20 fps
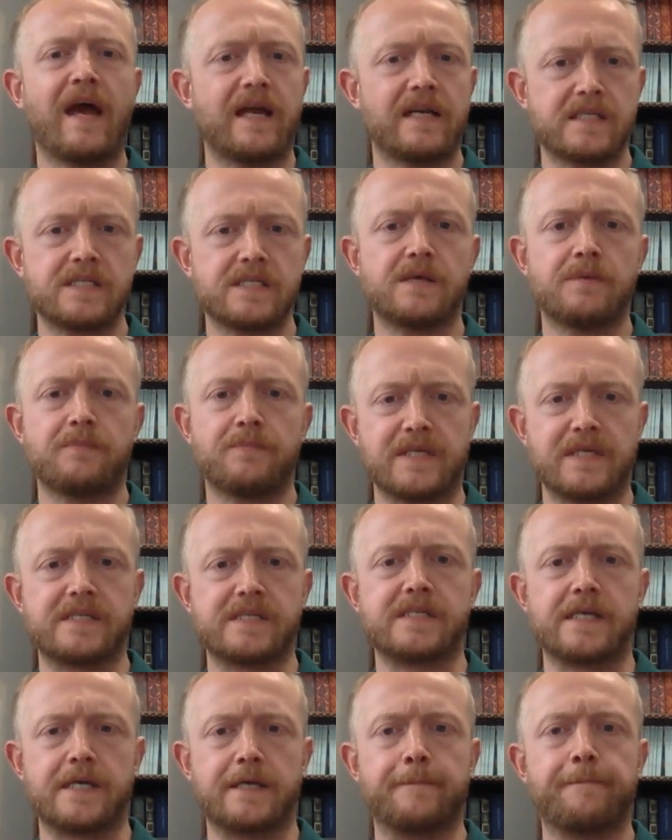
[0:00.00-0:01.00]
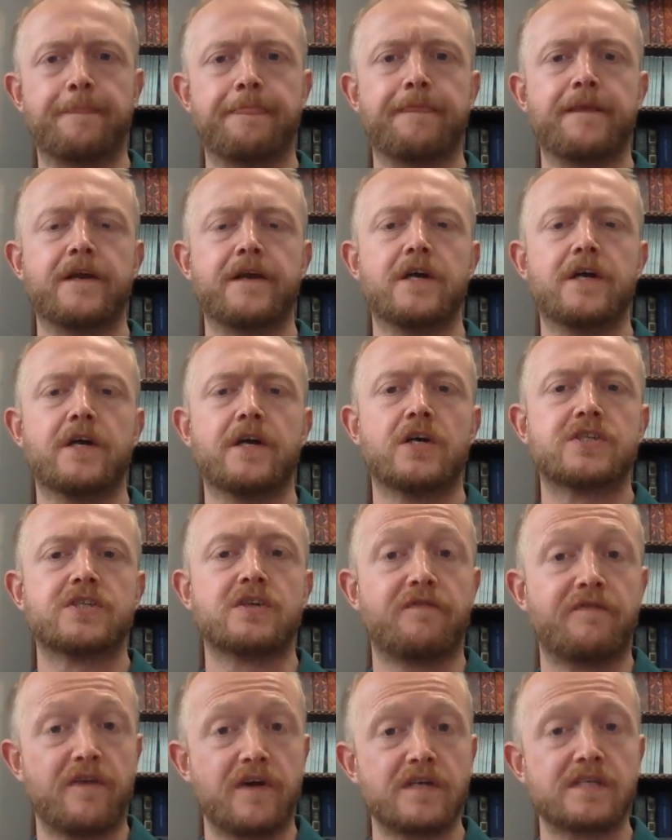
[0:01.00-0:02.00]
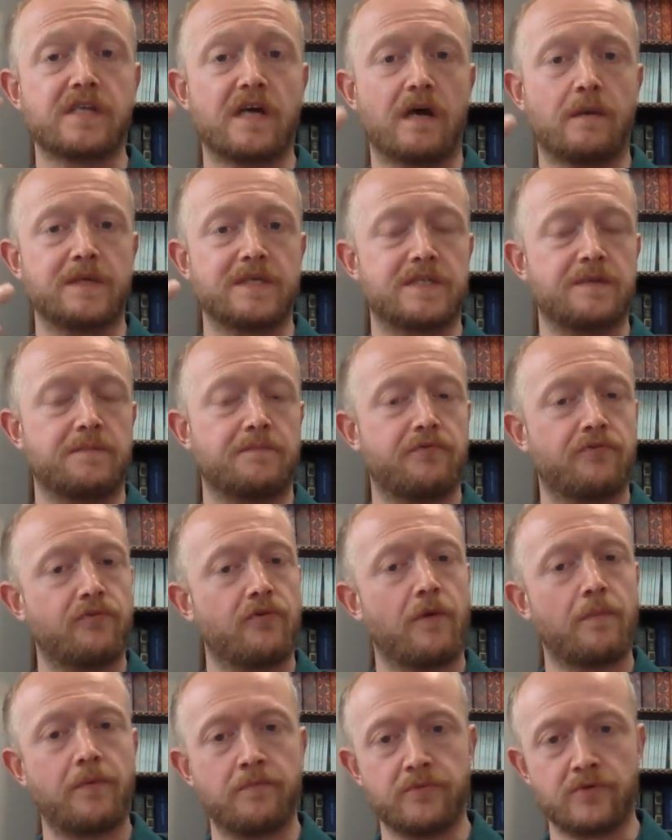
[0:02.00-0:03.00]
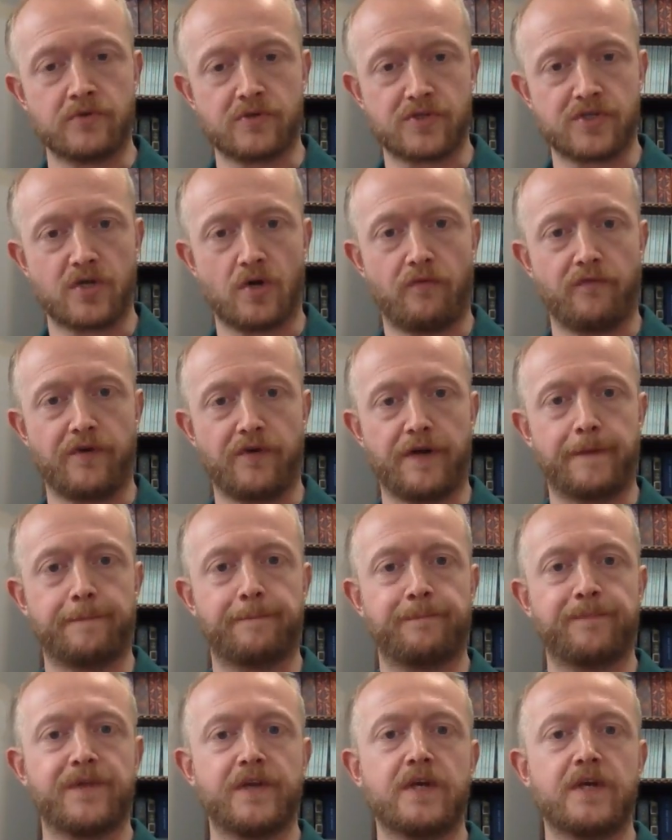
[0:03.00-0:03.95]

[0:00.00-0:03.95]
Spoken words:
and B2C. So first up is the problem you're solving.